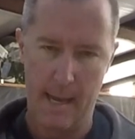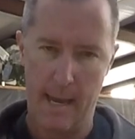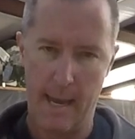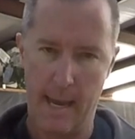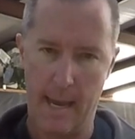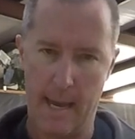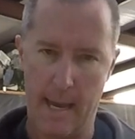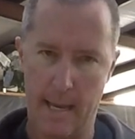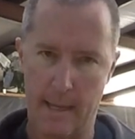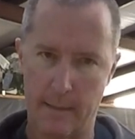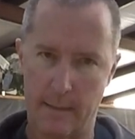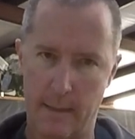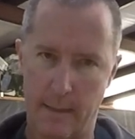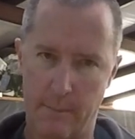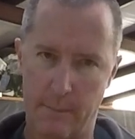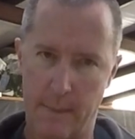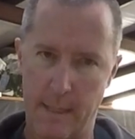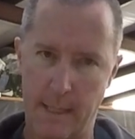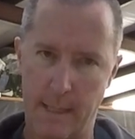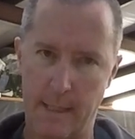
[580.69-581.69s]
And I'm
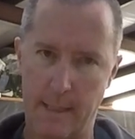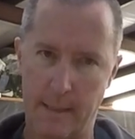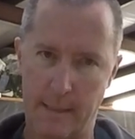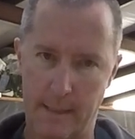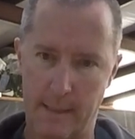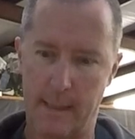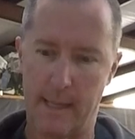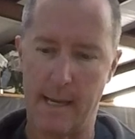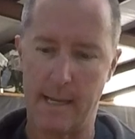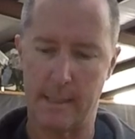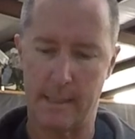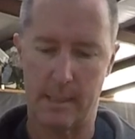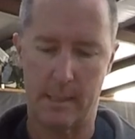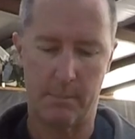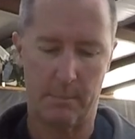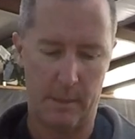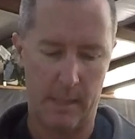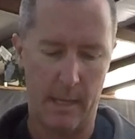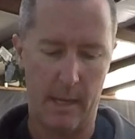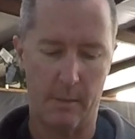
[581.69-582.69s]
thinking it's a license
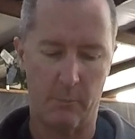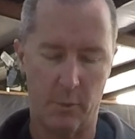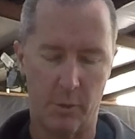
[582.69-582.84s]
plate,